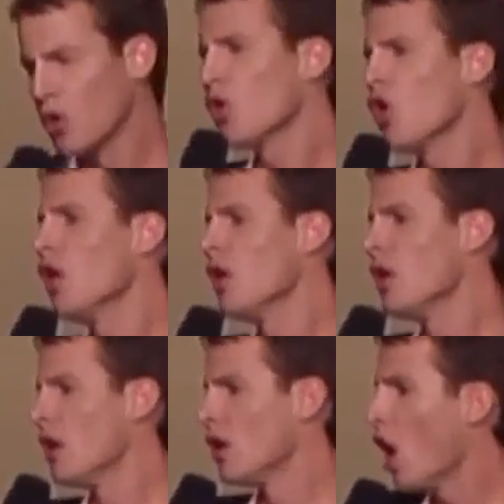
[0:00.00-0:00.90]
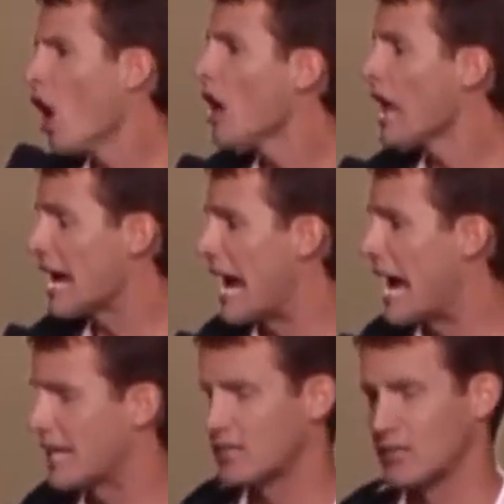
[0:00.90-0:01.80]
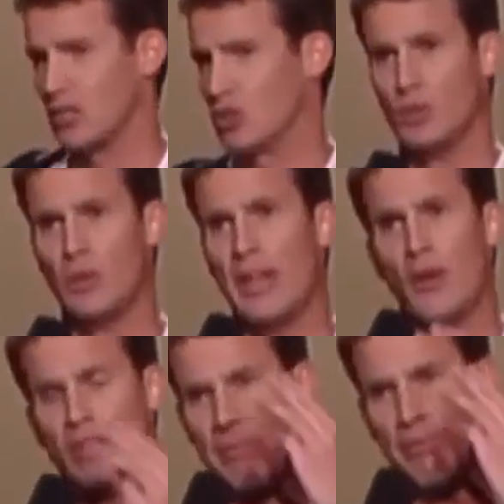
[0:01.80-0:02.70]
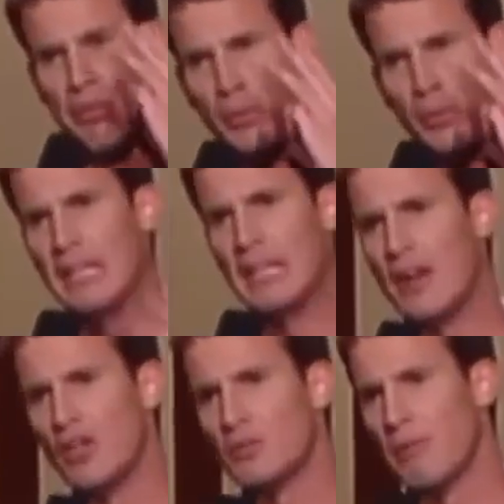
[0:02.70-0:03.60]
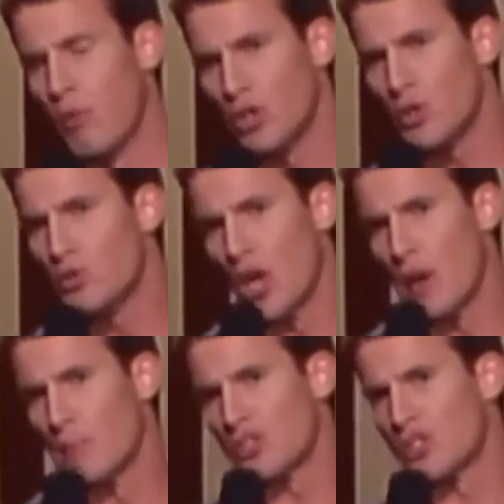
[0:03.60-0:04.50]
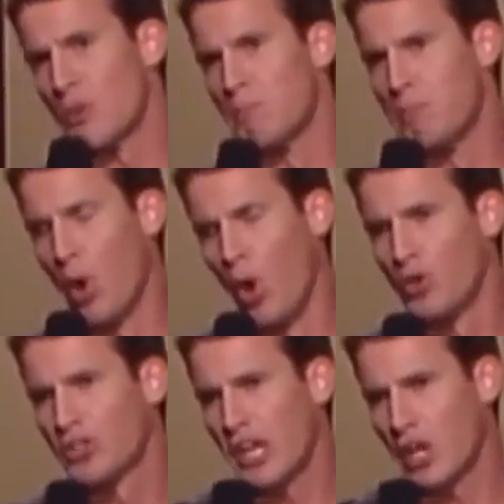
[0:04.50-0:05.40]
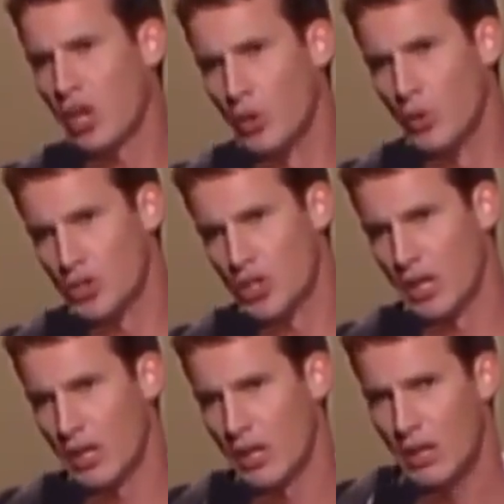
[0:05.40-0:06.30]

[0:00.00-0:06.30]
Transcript: Google, all I ask is you let her type 3 letters before you jump to such a bold conclusion.